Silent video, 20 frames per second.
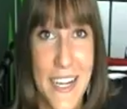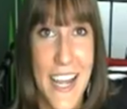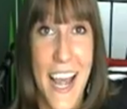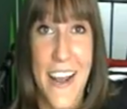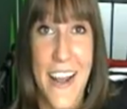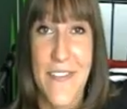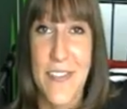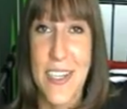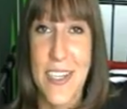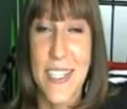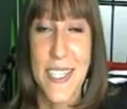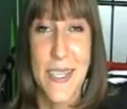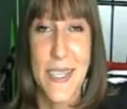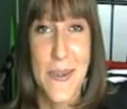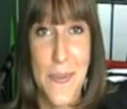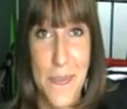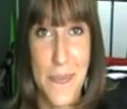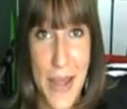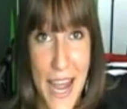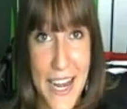Every
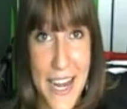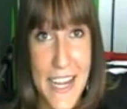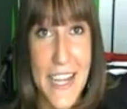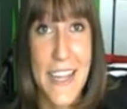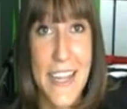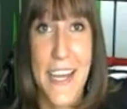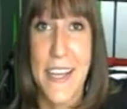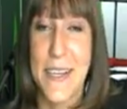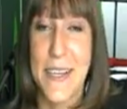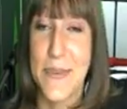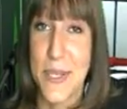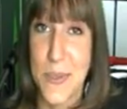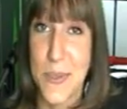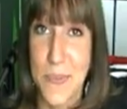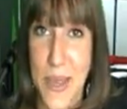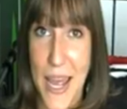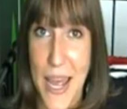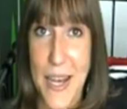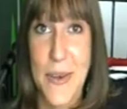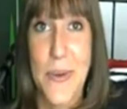single penny that you
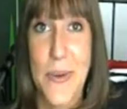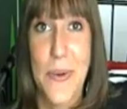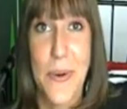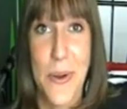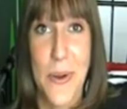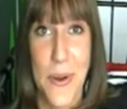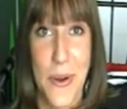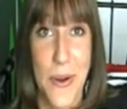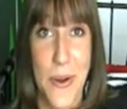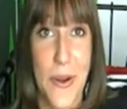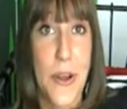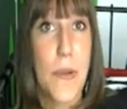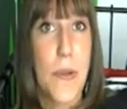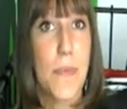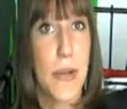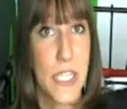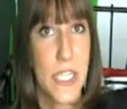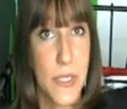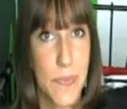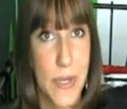spend or earn
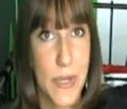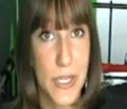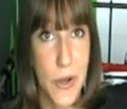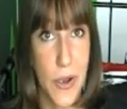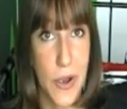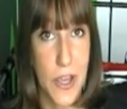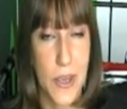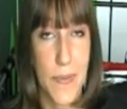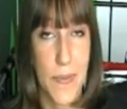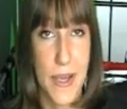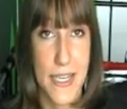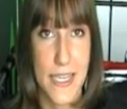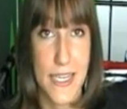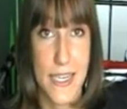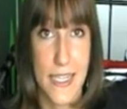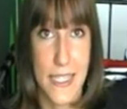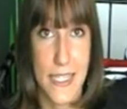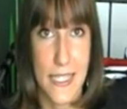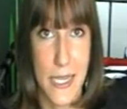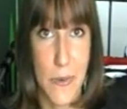must be
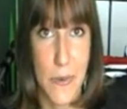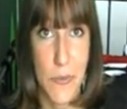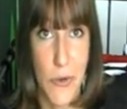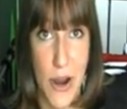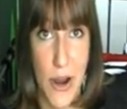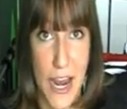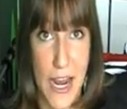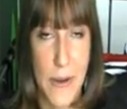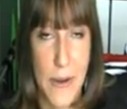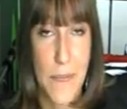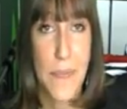documented in some way.